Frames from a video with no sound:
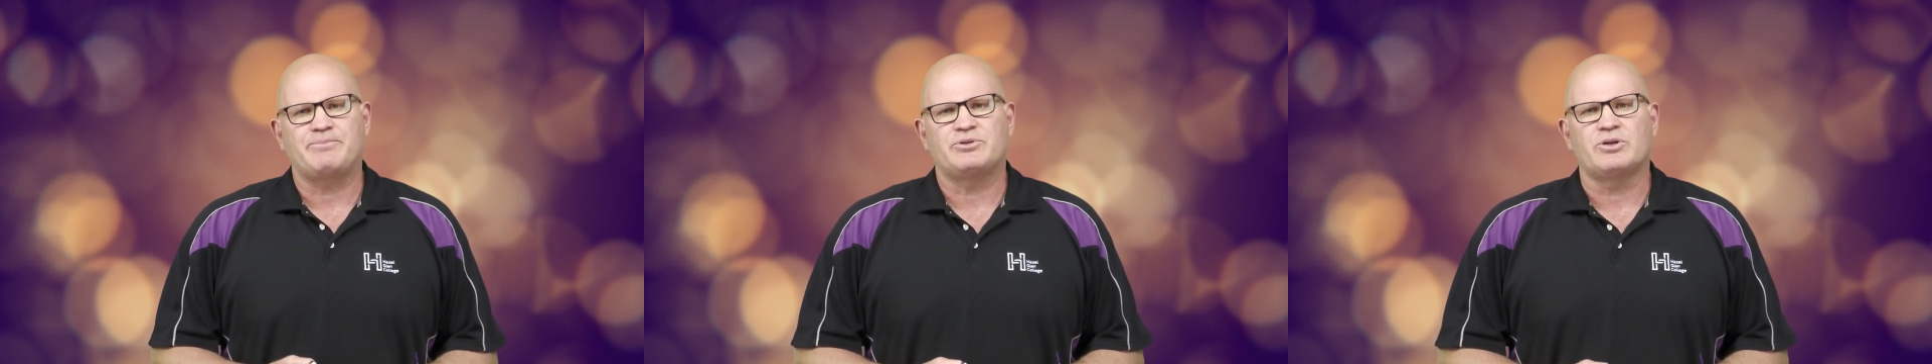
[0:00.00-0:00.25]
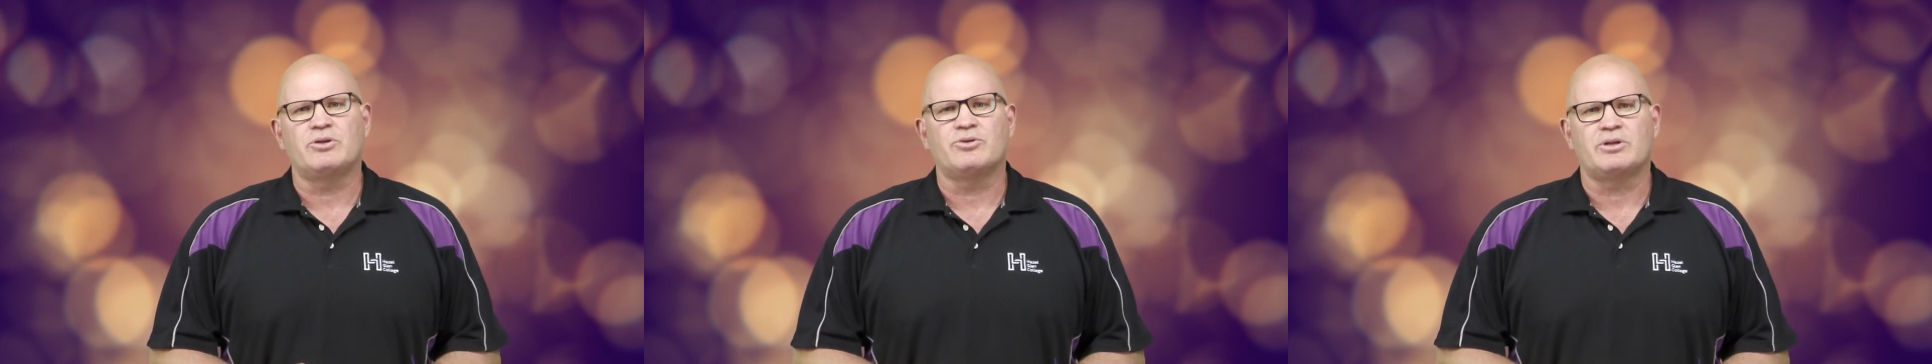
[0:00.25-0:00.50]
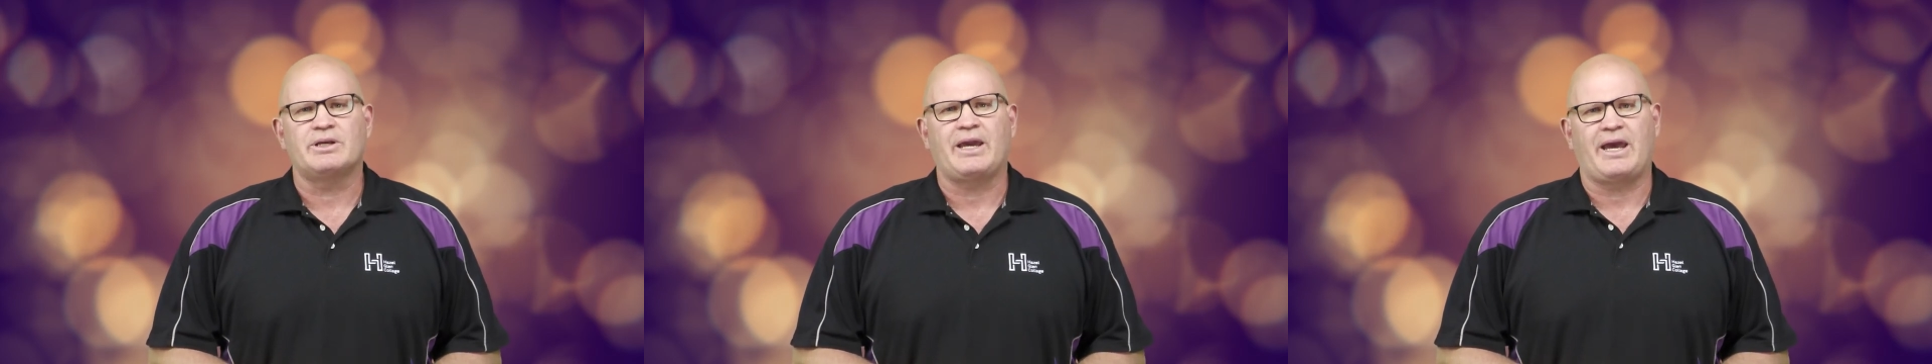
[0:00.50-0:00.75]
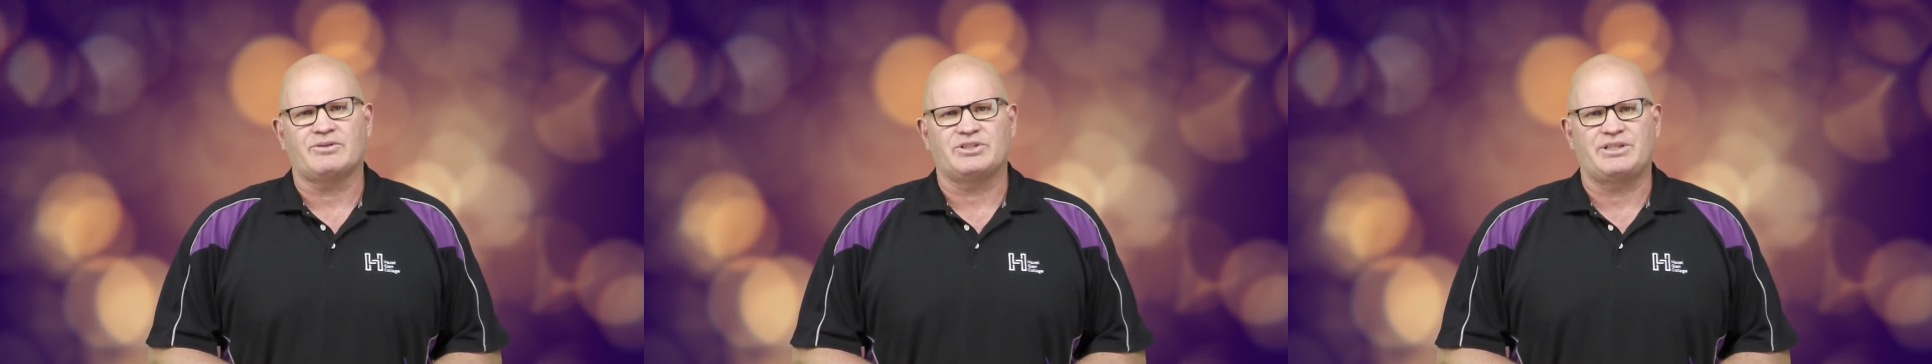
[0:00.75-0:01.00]

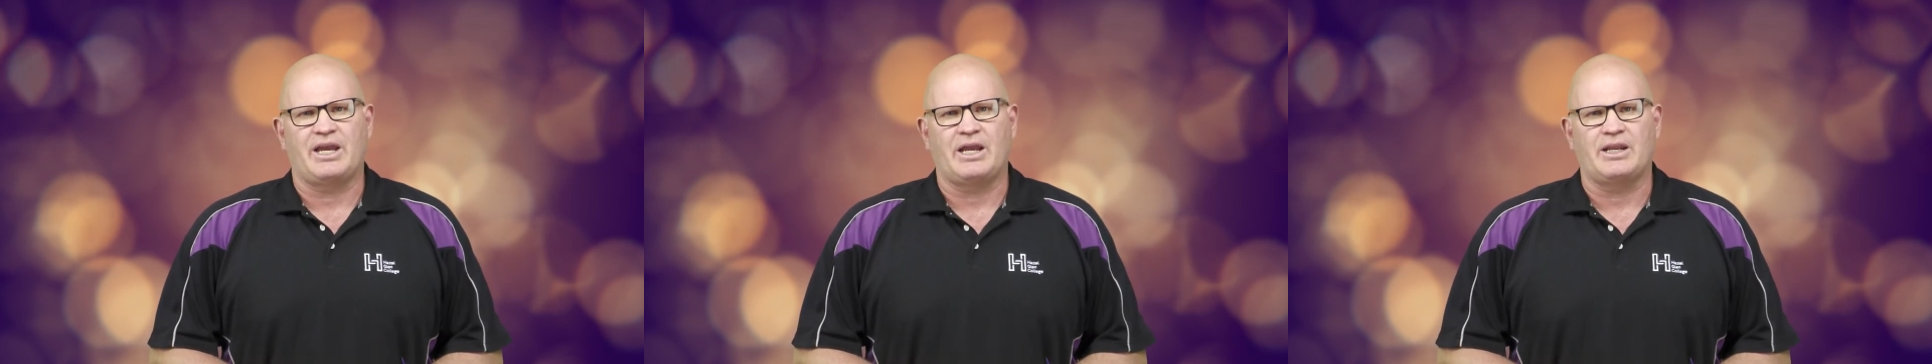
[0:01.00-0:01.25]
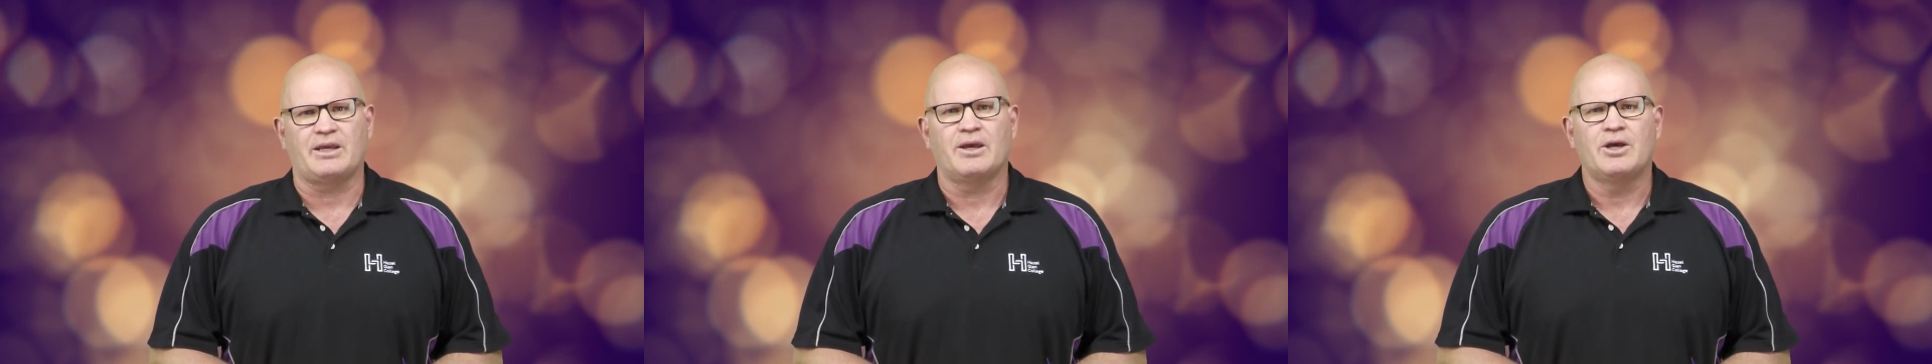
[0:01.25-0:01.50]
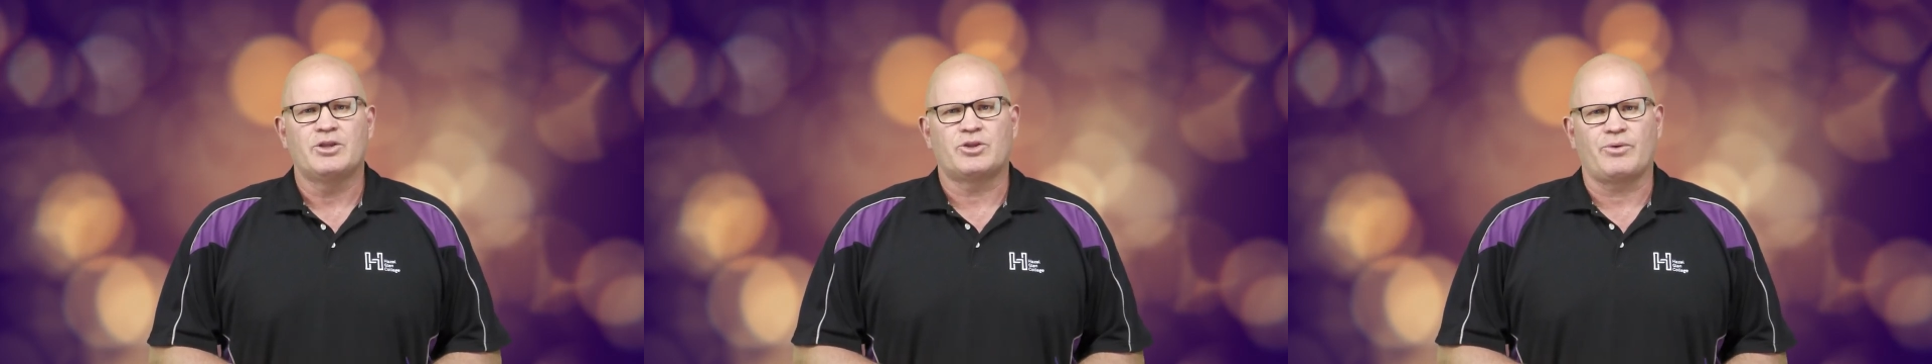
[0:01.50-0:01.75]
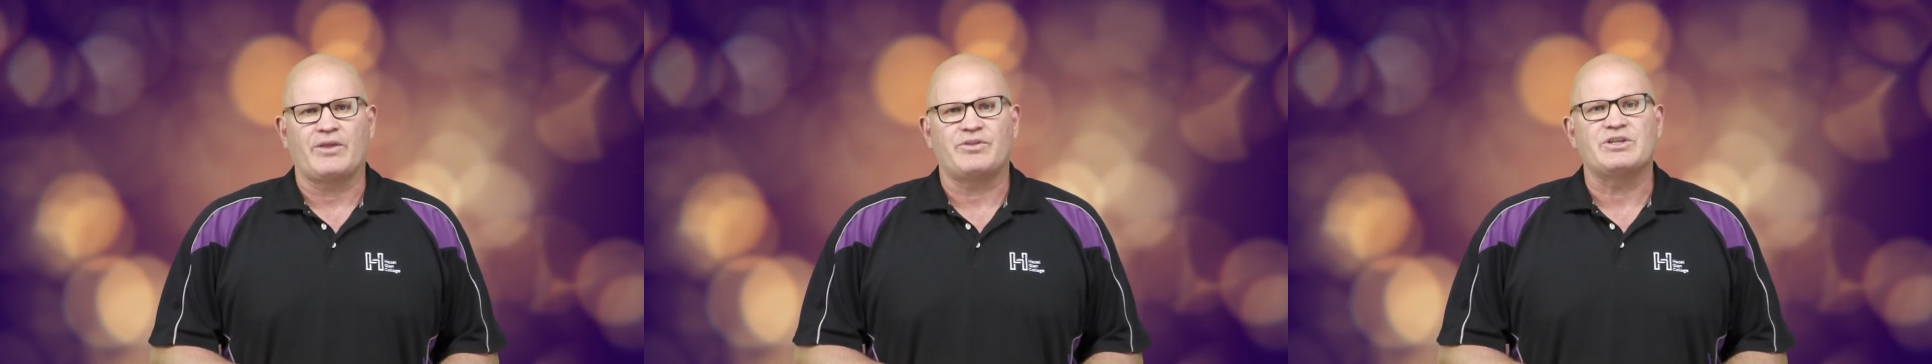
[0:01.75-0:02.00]
absolutely outstanding
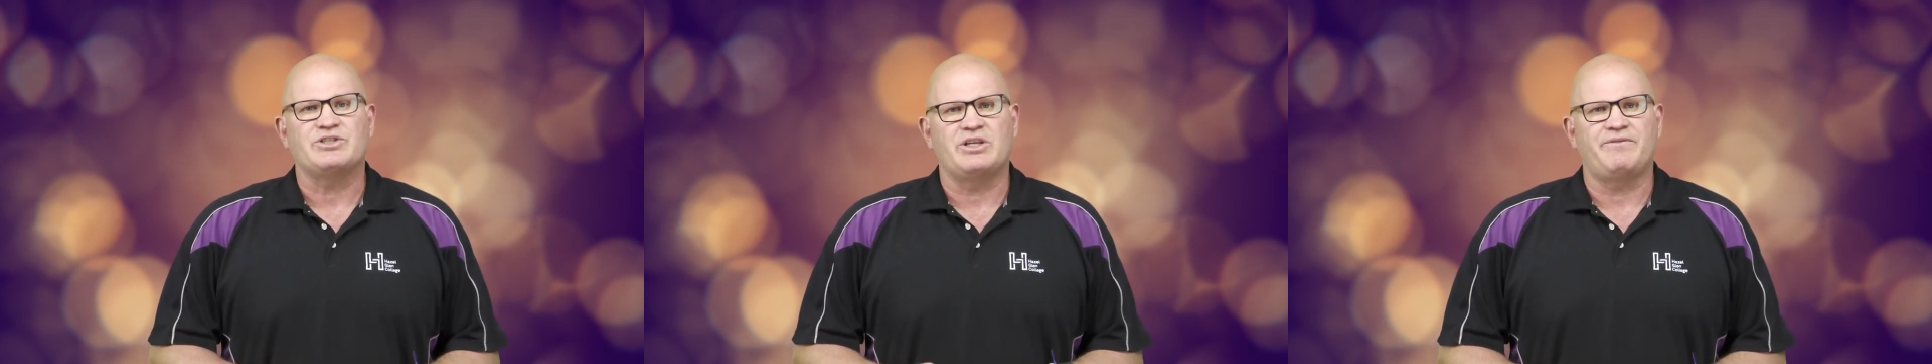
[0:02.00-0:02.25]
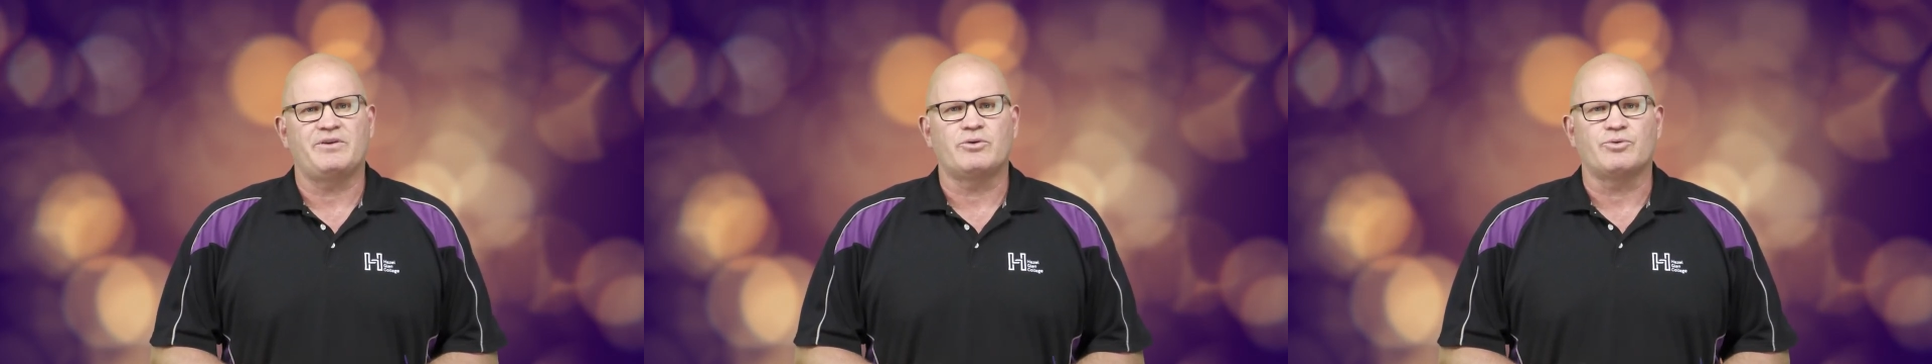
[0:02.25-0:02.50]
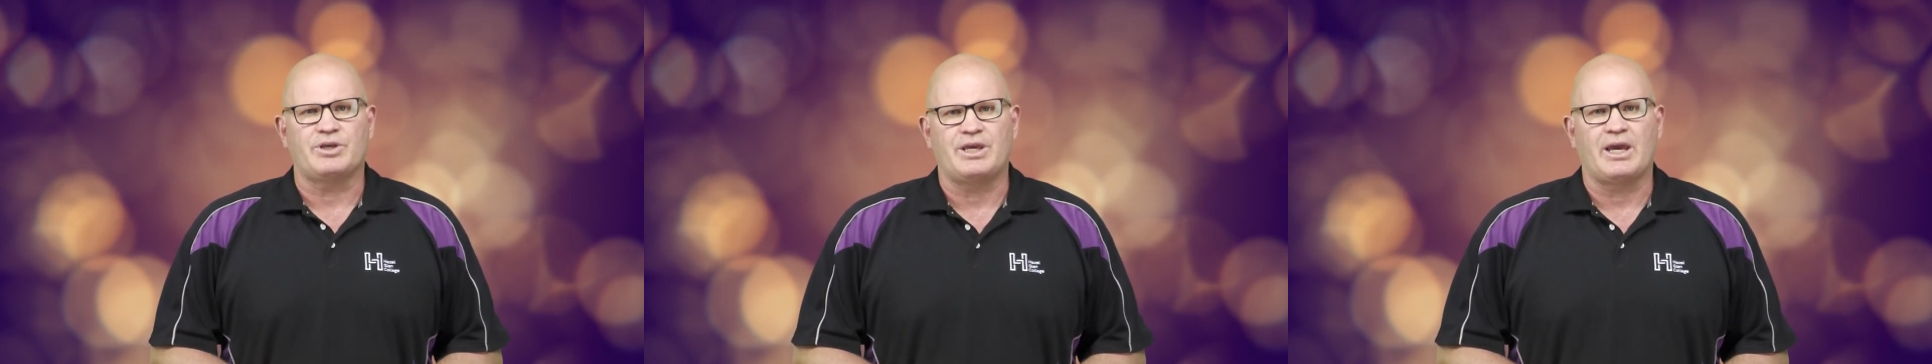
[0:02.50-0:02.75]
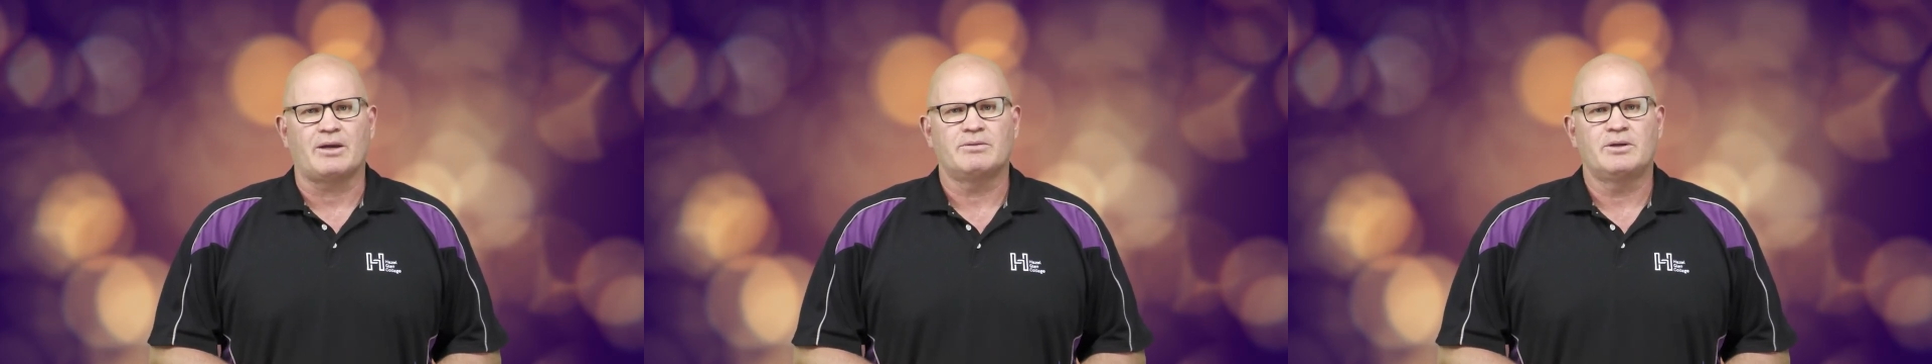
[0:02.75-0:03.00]
throughout this difficult
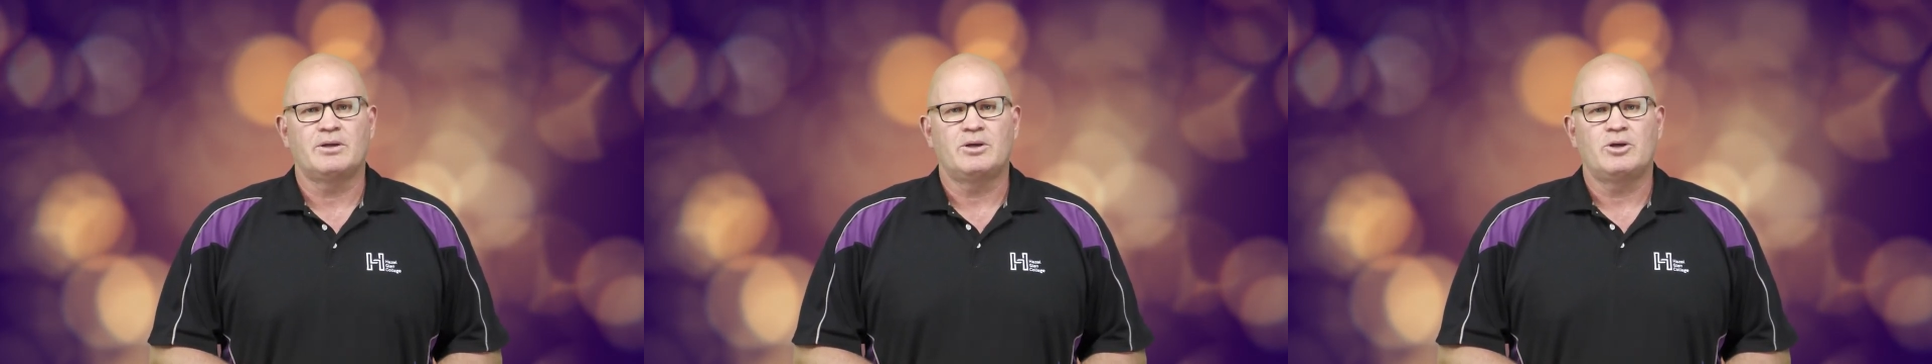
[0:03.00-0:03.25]
year.